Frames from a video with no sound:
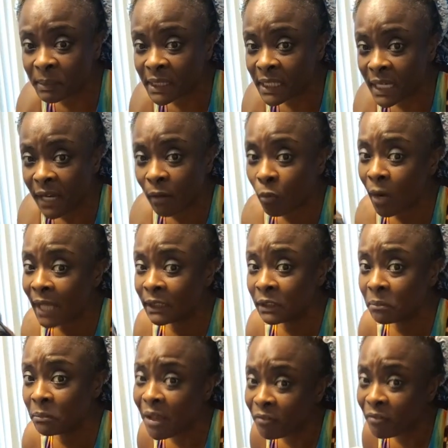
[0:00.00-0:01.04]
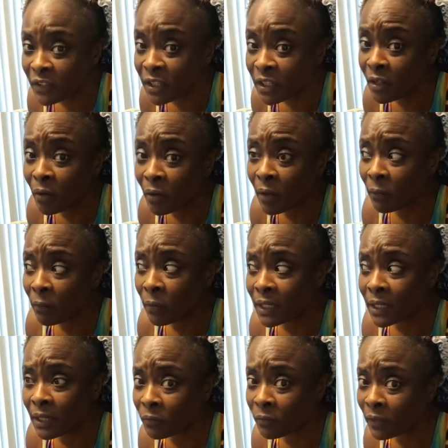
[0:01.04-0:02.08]
be here watching my video and when
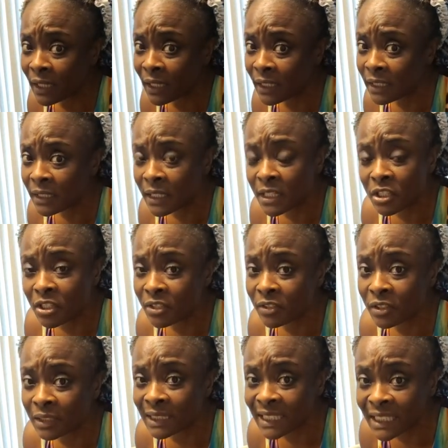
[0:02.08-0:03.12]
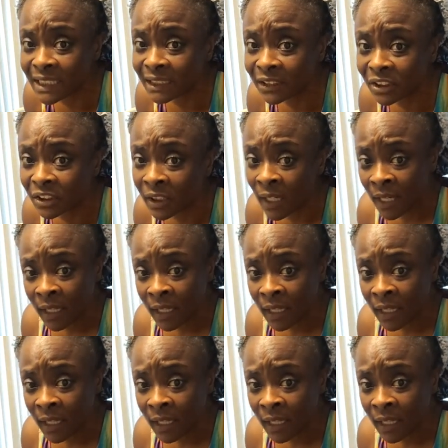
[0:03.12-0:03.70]
they're ready, they just lynch.